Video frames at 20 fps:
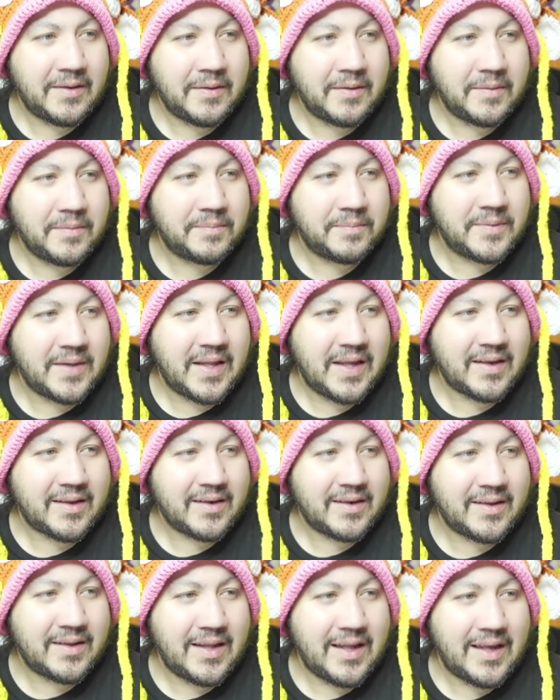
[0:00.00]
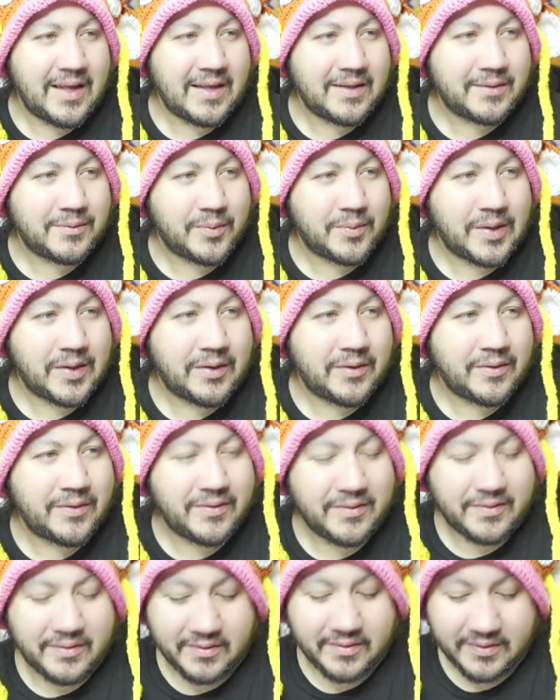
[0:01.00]
Not going to lie as well.
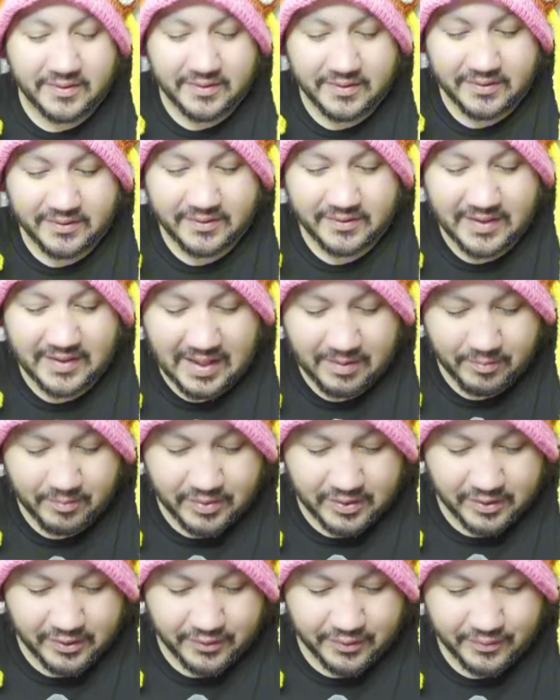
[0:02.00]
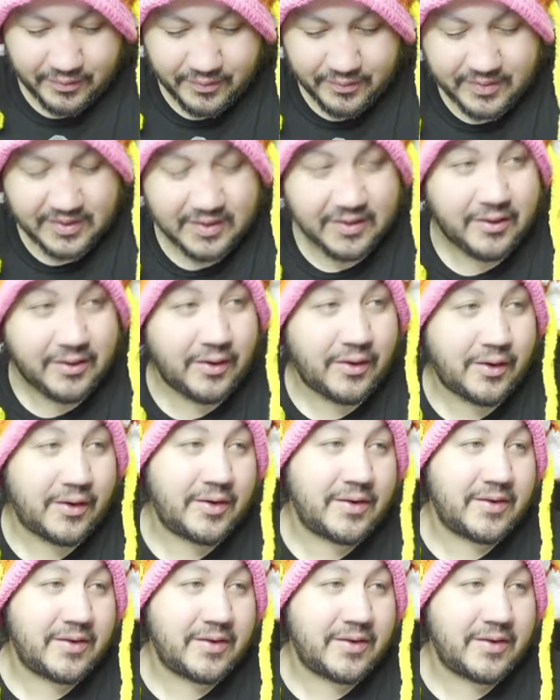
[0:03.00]
That blue with the card,